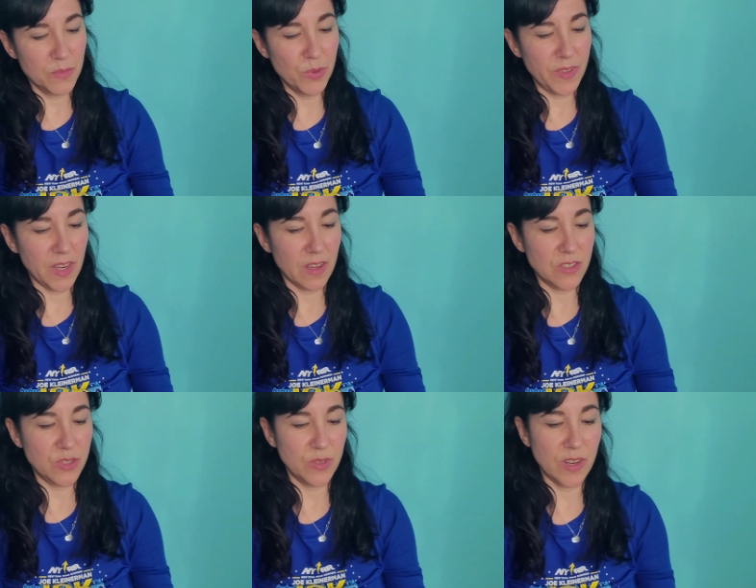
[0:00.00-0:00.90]
Moving
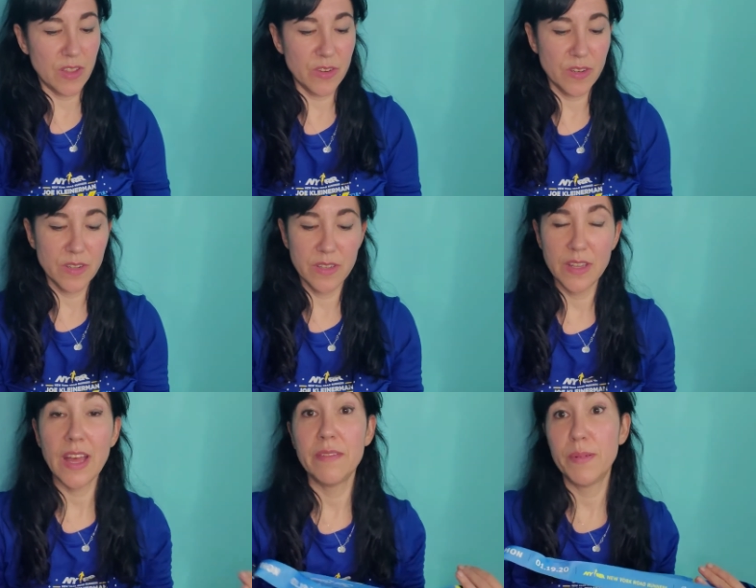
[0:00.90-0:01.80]
on to another
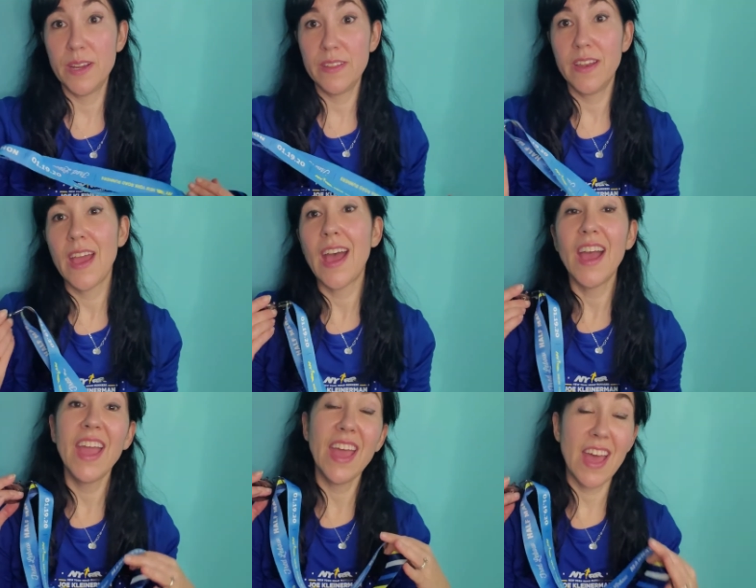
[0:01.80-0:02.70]
half marathon,
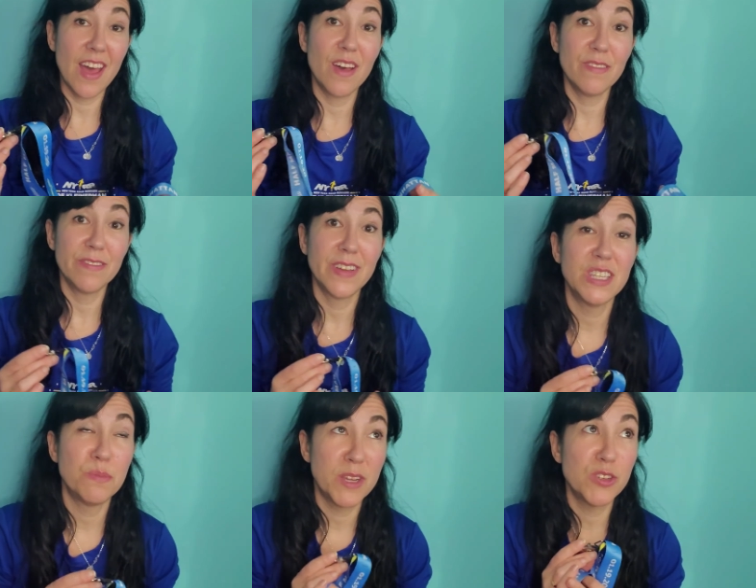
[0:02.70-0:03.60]
I have a
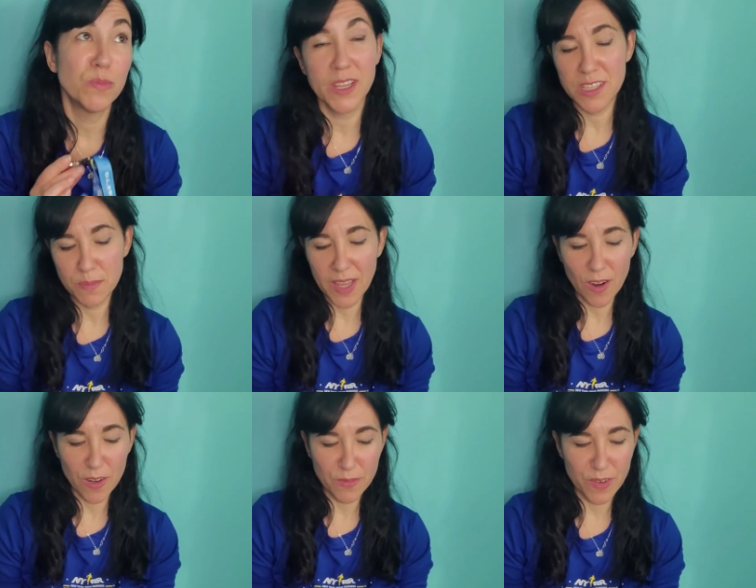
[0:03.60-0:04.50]
special place in my
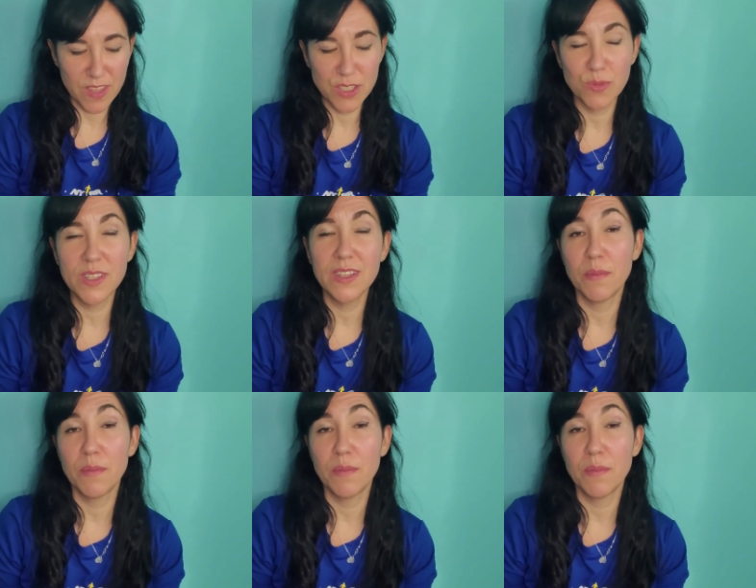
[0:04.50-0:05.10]
heart for this one.